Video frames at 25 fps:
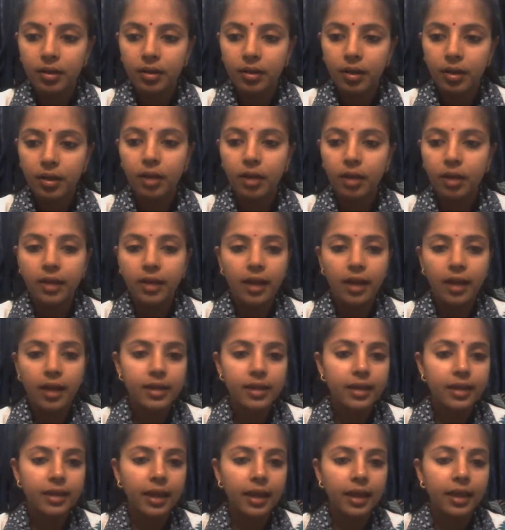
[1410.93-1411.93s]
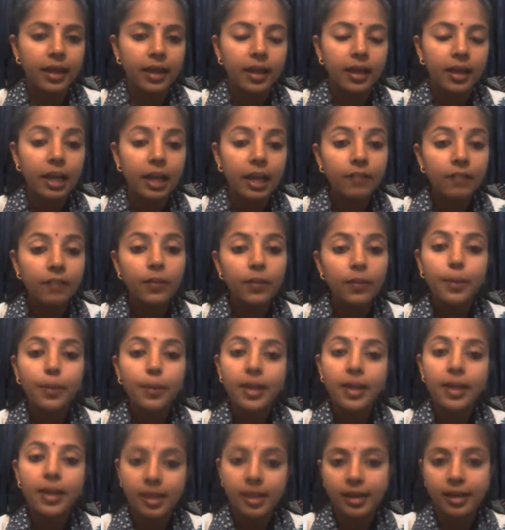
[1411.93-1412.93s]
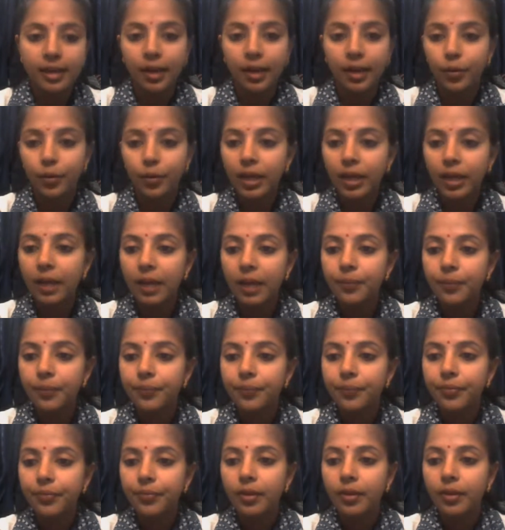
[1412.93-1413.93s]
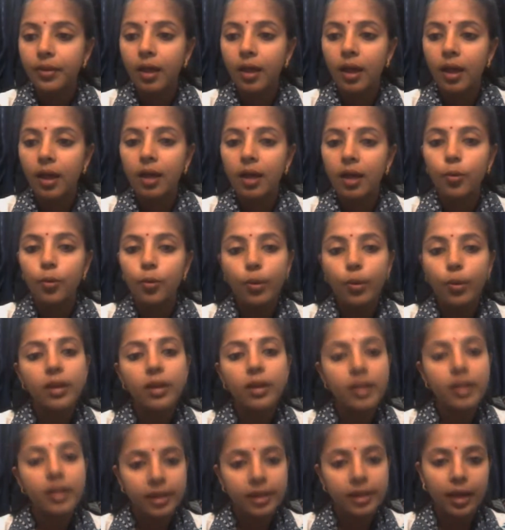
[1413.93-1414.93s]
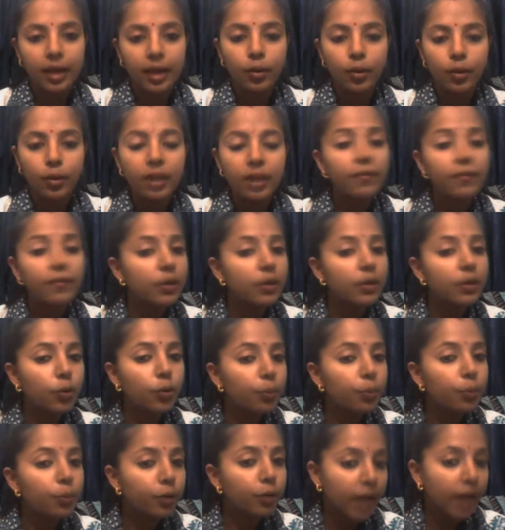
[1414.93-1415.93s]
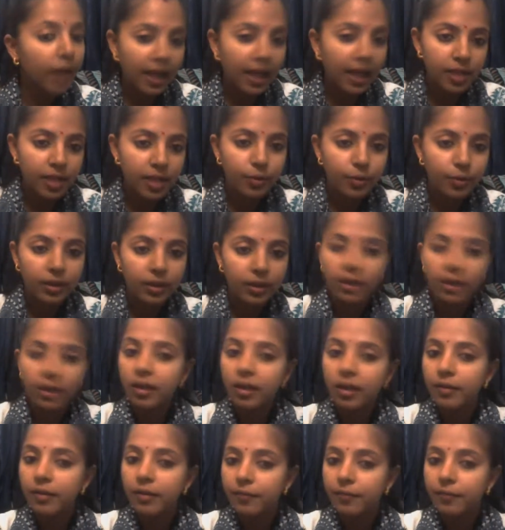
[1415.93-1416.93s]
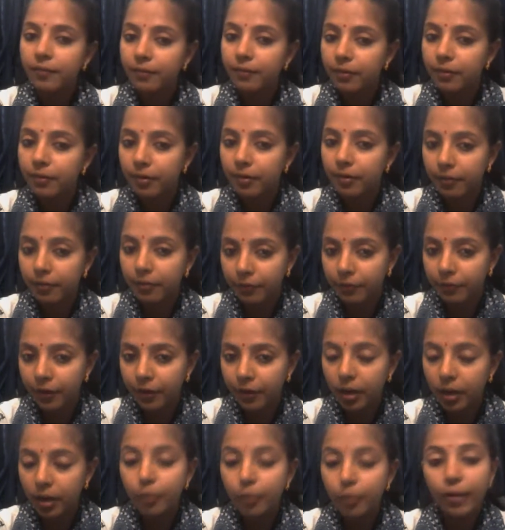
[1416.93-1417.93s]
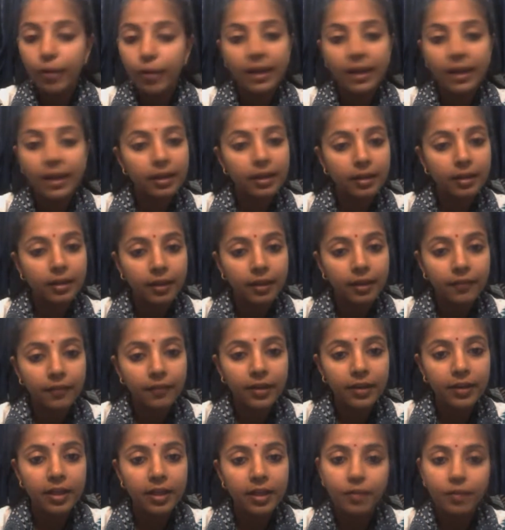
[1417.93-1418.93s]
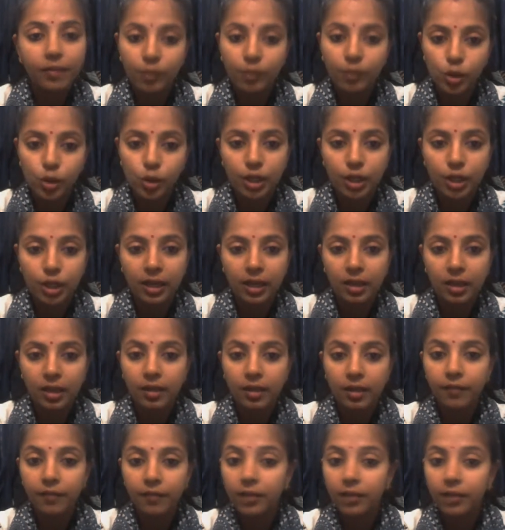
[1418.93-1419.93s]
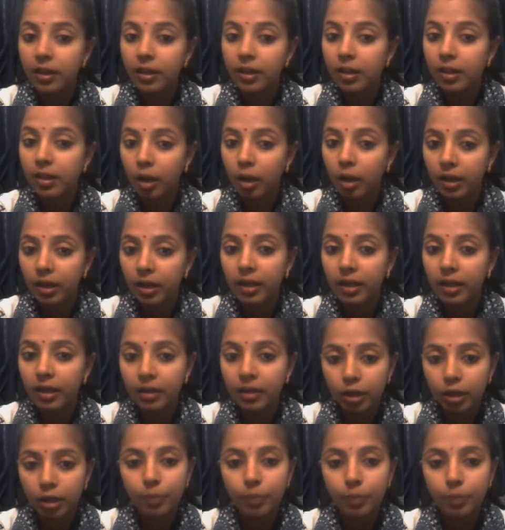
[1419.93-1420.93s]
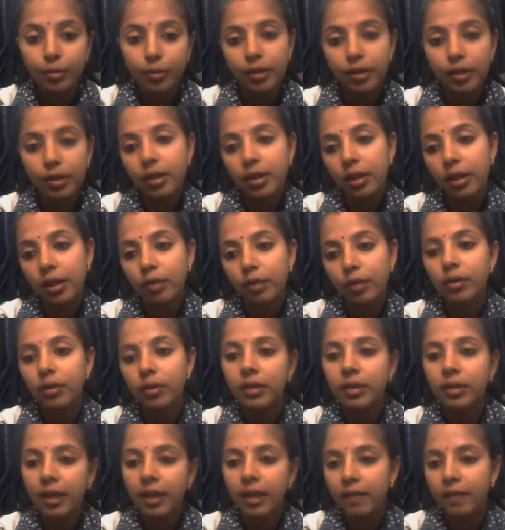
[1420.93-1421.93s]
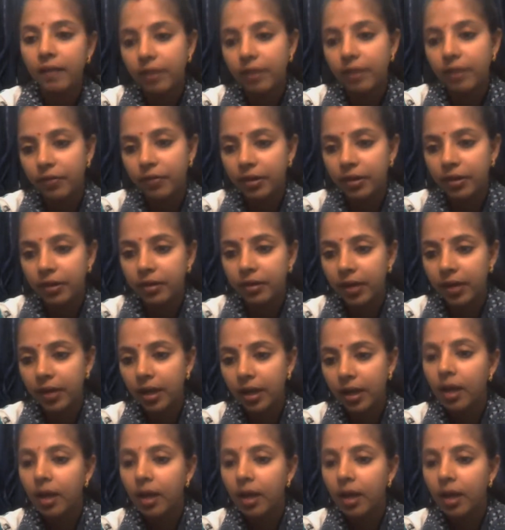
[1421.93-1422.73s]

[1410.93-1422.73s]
Yeah, stay. It will be stay. Okay. Will stay. Okay, we don't put s with the verb when if it is future tense. If it is only third person singular, there we return.